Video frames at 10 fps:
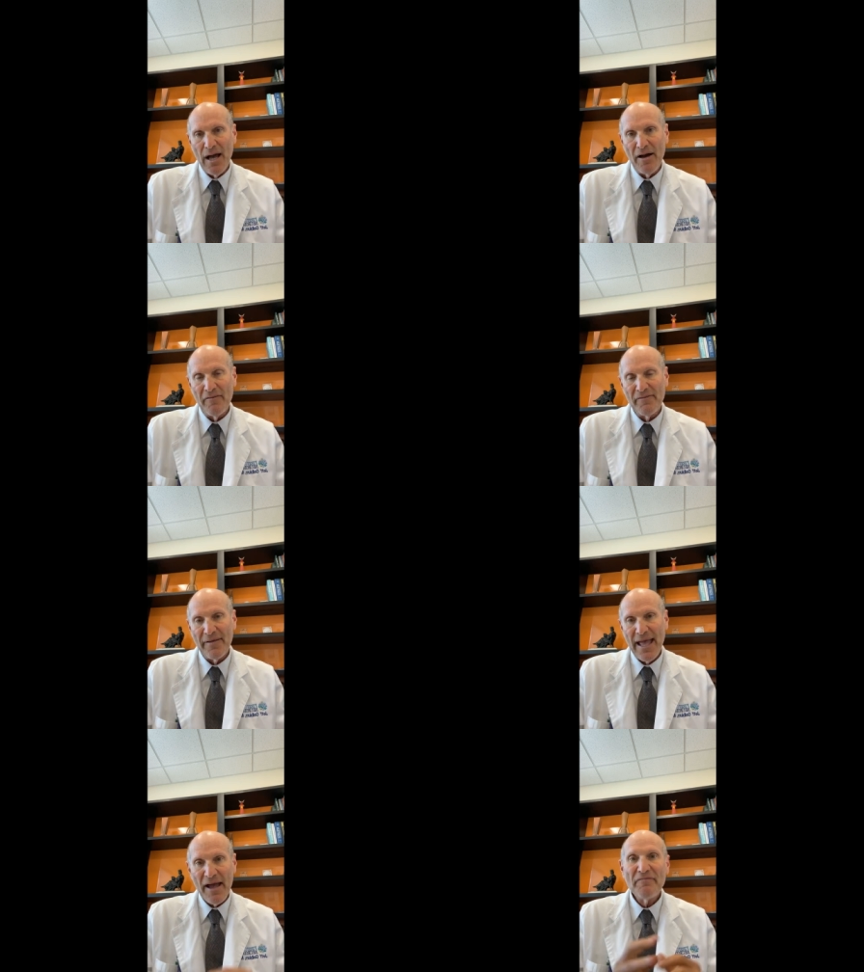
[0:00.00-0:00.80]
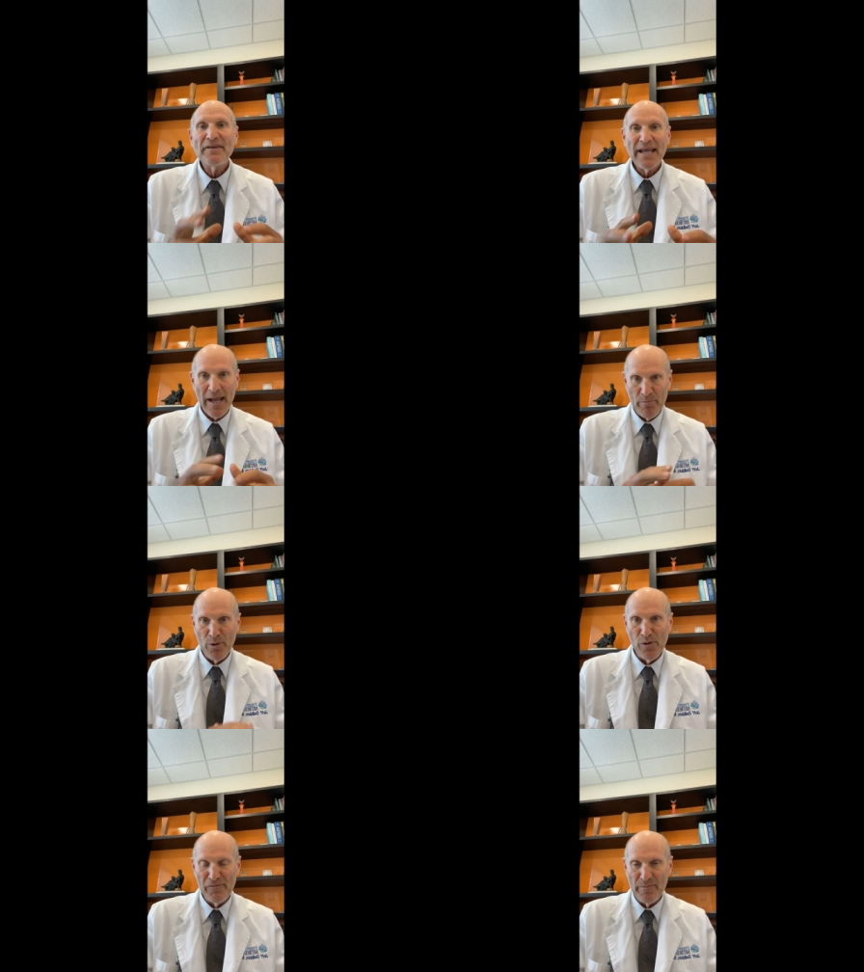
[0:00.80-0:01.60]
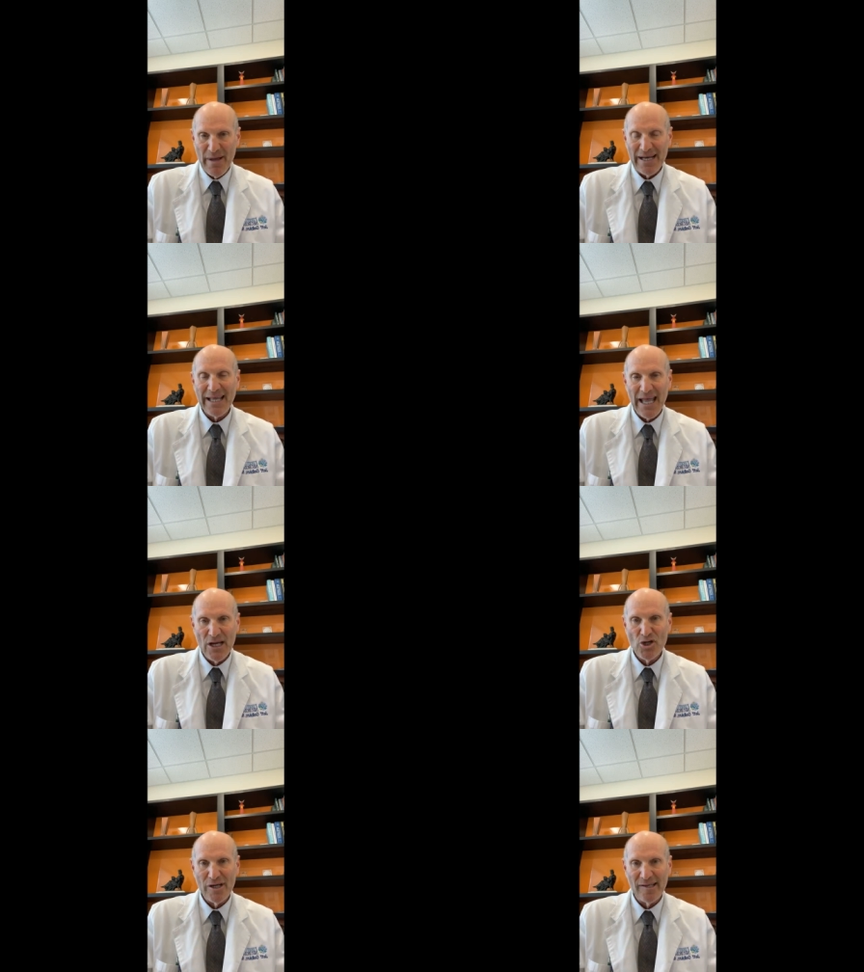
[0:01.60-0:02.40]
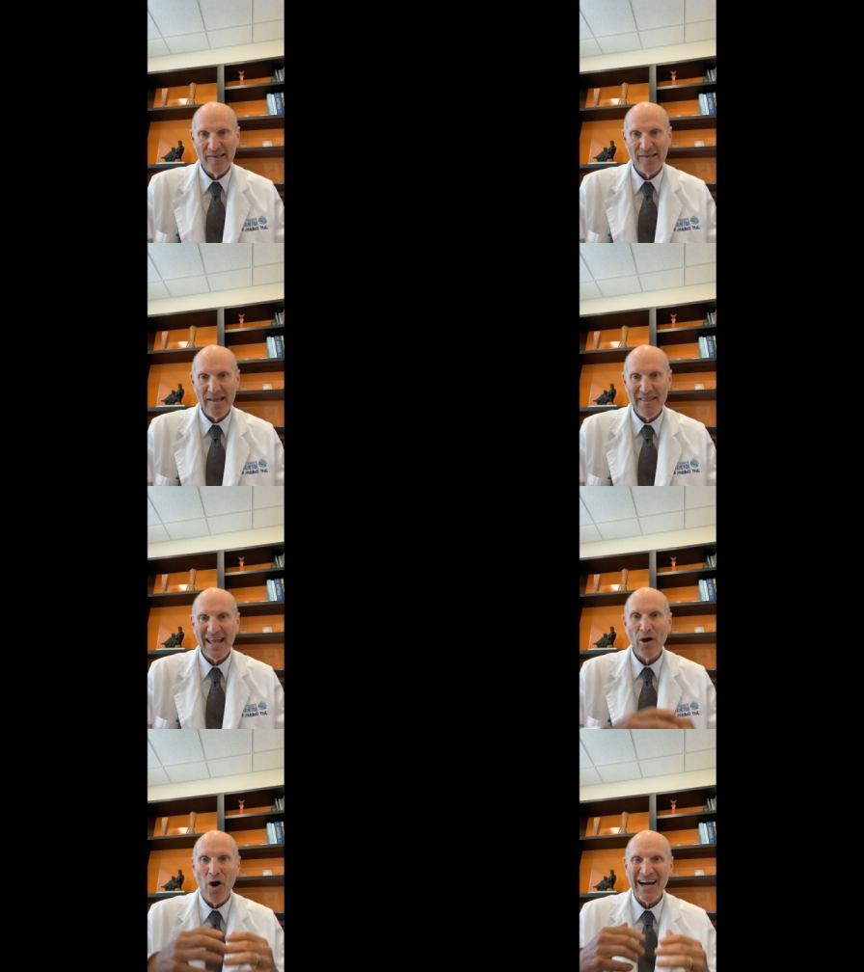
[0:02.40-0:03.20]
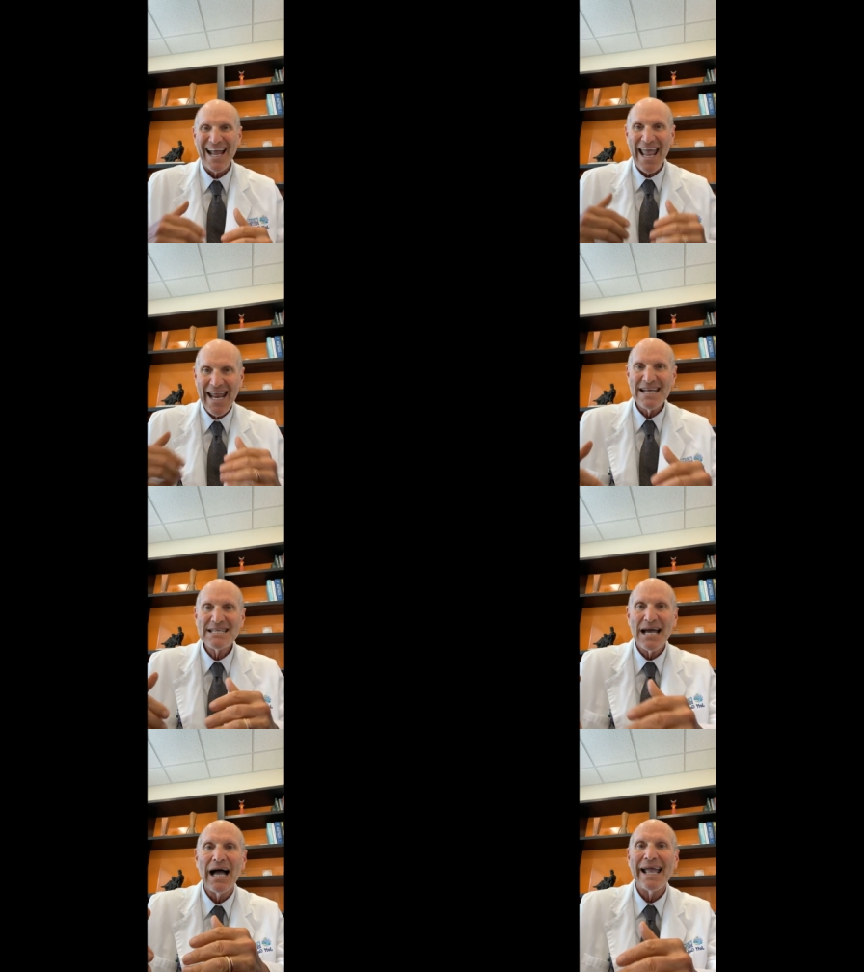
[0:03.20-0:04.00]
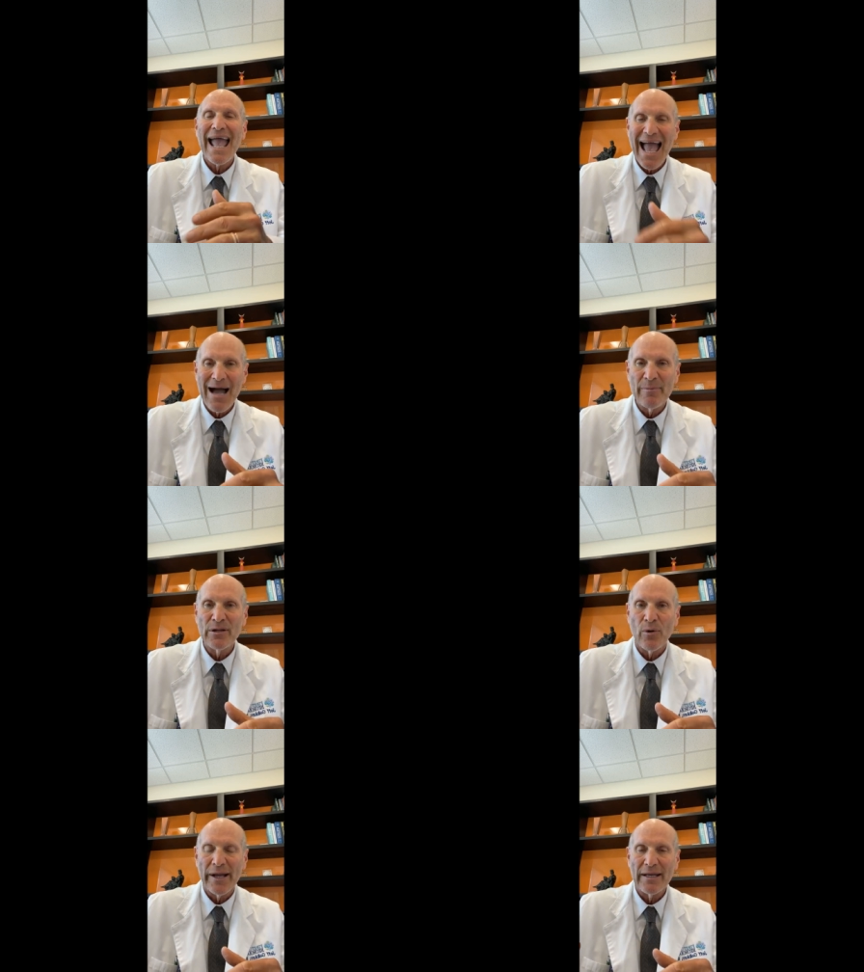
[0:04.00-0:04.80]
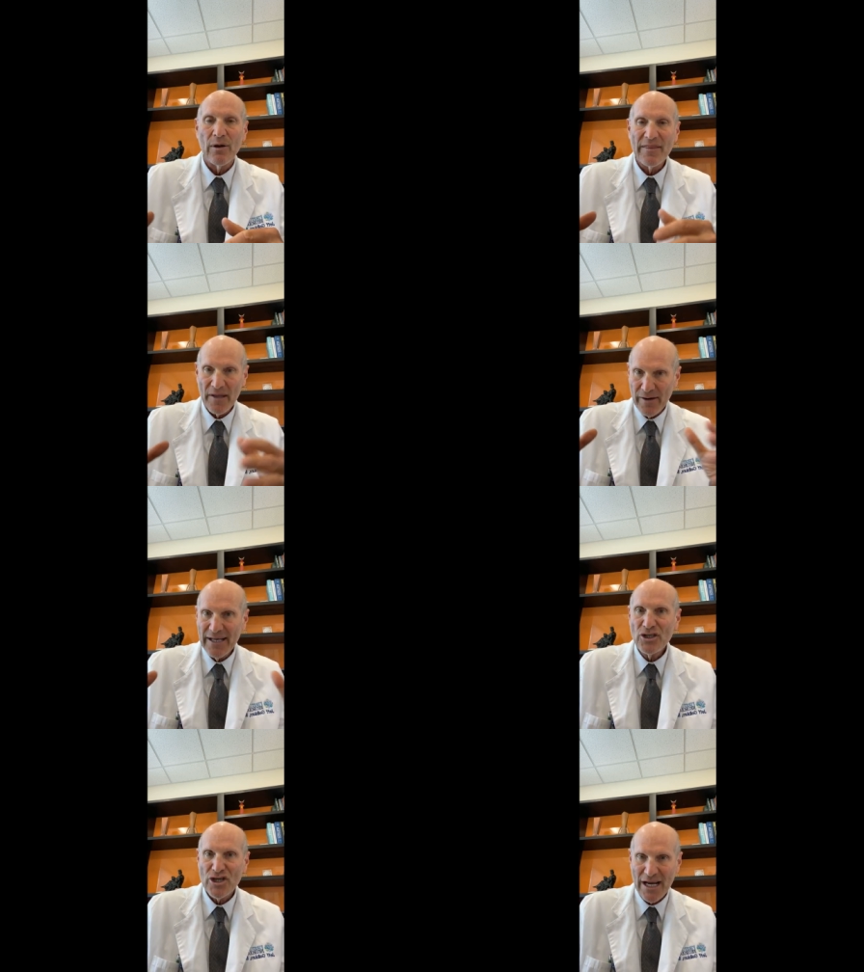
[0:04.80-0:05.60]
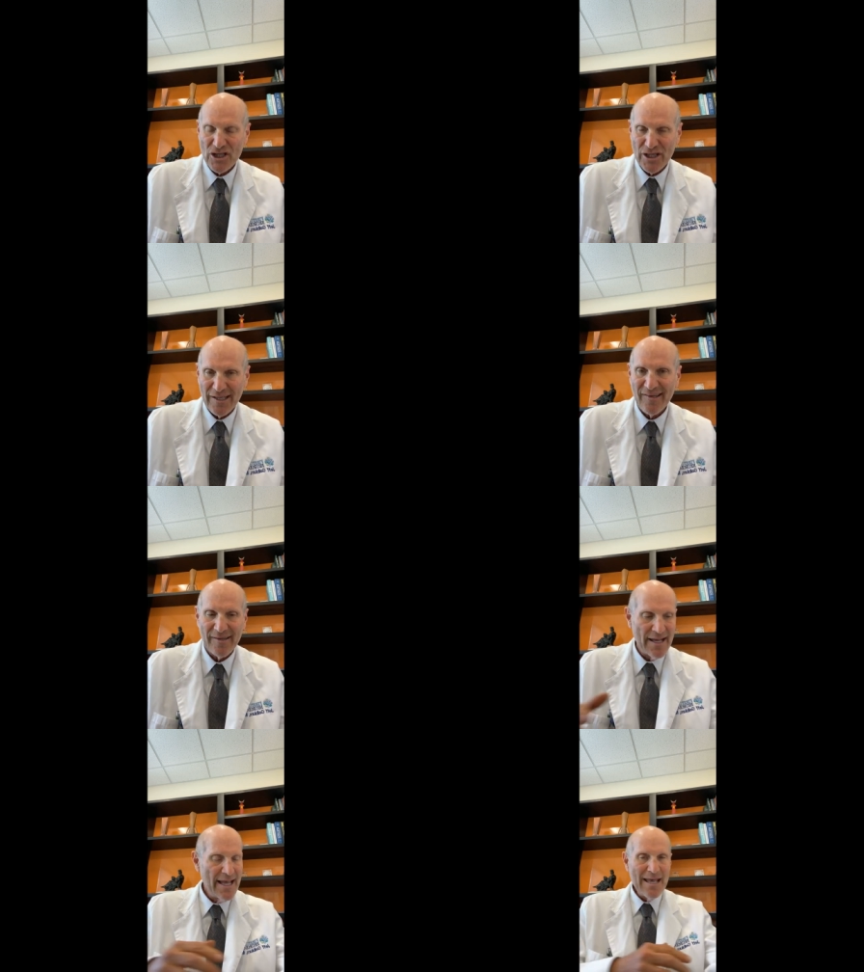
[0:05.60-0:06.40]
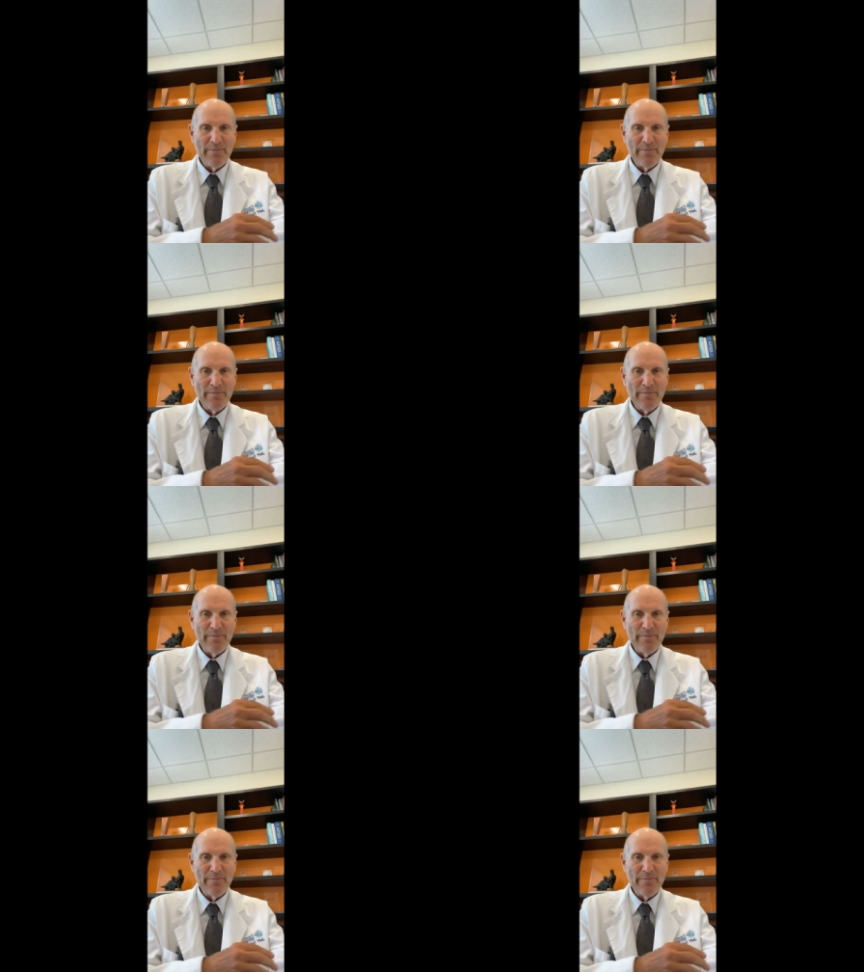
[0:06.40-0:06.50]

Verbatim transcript: of FDA approved medications that are anti amyloid they're injections,